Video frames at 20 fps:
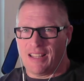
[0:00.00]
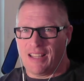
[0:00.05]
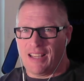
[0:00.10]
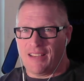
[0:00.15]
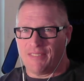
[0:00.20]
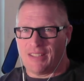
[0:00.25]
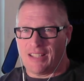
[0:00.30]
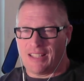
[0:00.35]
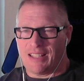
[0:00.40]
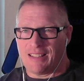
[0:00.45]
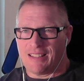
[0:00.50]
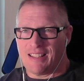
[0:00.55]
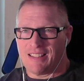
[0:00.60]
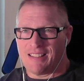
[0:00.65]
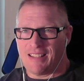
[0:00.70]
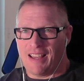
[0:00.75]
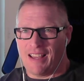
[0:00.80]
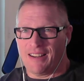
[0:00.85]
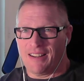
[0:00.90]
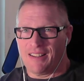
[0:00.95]
they have to get this
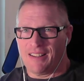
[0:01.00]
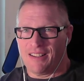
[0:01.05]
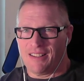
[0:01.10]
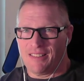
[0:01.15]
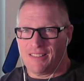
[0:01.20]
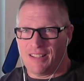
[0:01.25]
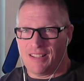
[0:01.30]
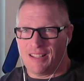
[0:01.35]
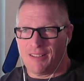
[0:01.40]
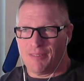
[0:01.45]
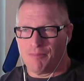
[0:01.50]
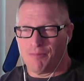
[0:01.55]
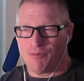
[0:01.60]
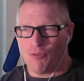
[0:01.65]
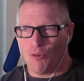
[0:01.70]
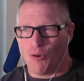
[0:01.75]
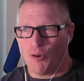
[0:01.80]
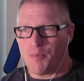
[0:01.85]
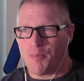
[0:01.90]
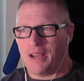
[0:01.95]
edited and
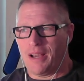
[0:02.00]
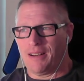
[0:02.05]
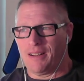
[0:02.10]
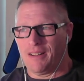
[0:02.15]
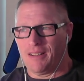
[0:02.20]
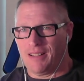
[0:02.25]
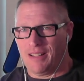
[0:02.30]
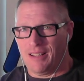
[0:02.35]
formatted,